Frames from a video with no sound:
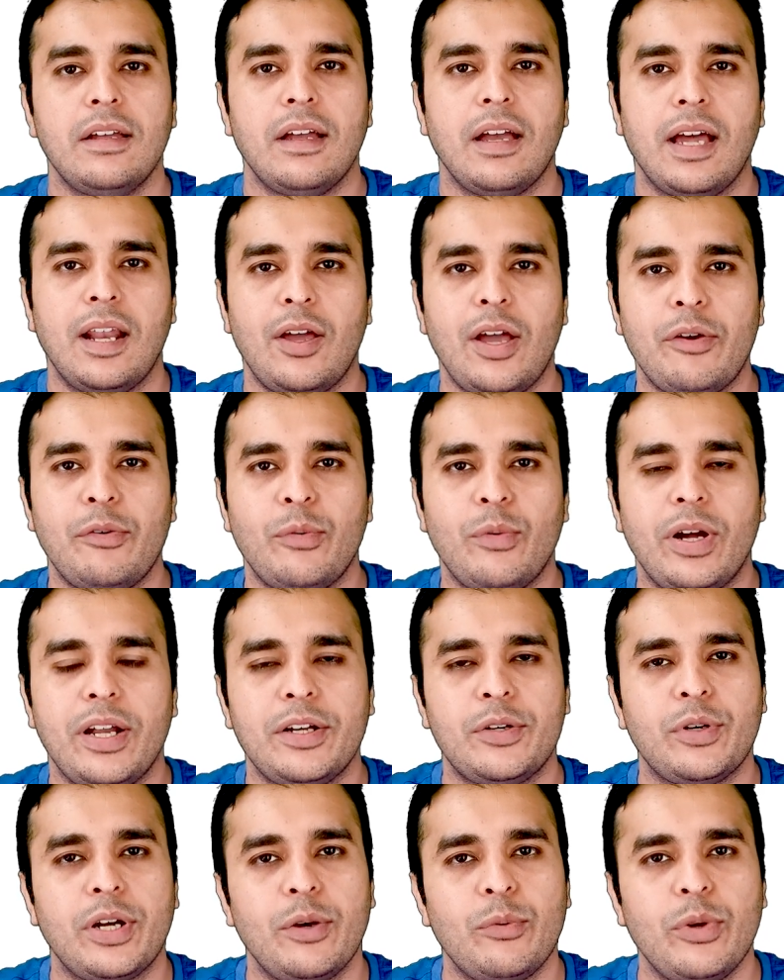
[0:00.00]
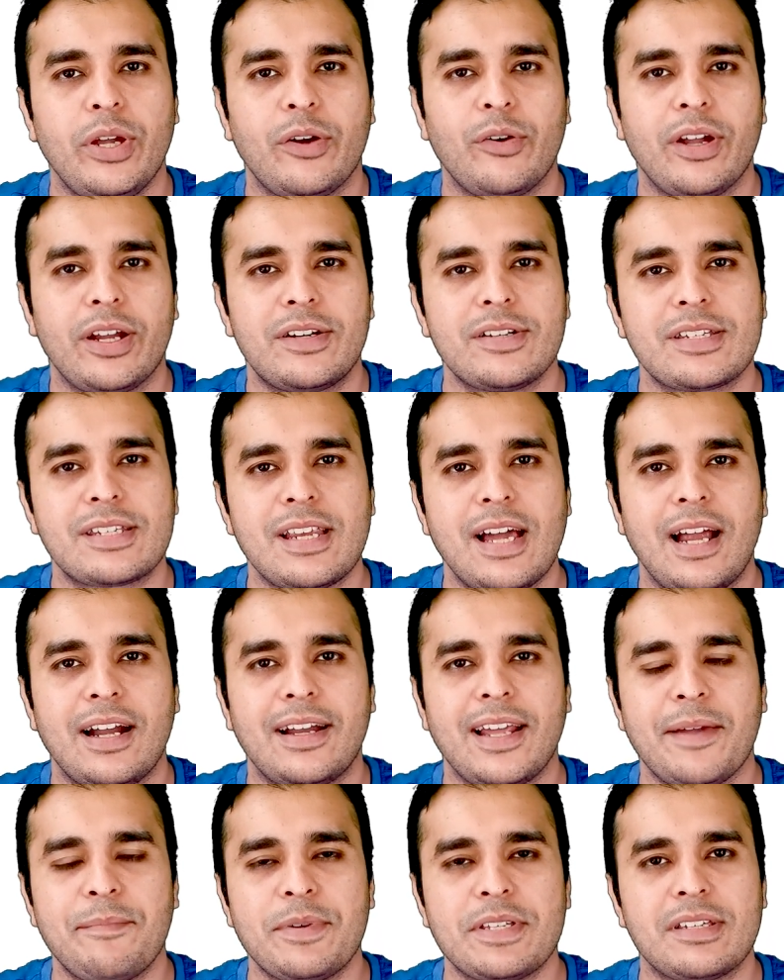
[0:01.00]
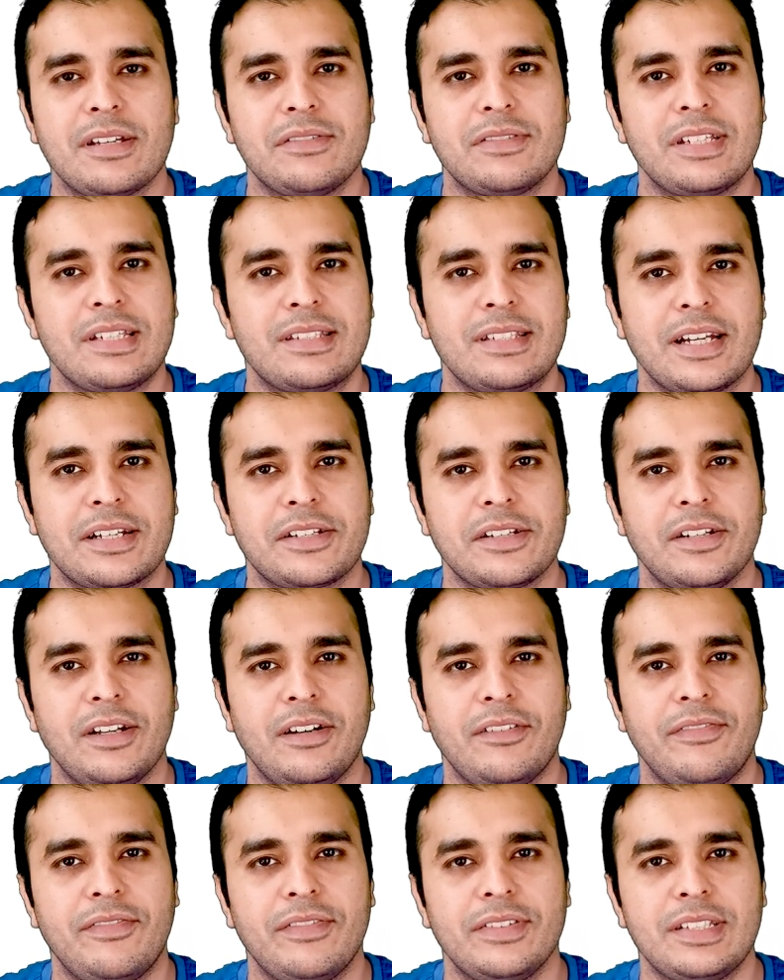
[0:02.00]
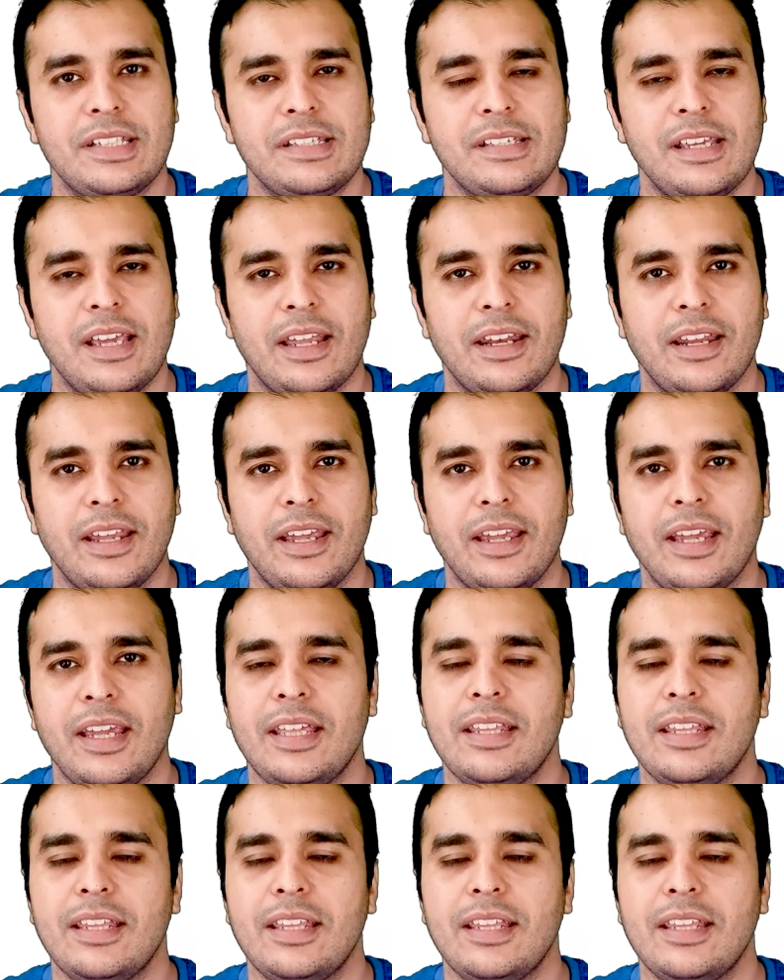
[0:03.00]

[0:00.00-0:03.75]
Hello everyone, today we are going to start IP services section of CCNA.